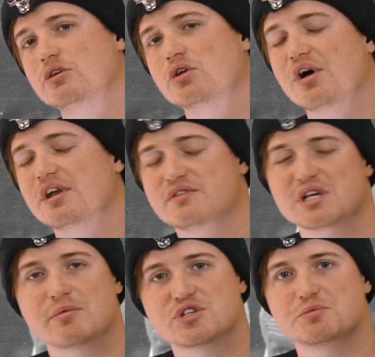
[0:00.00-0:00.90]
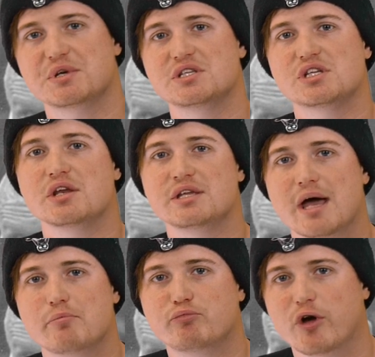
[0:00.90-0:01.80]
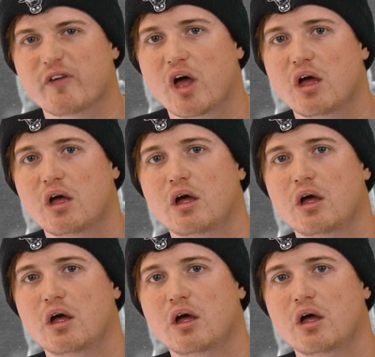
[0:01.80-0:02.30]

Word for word: not enough damage has been done yet, brother.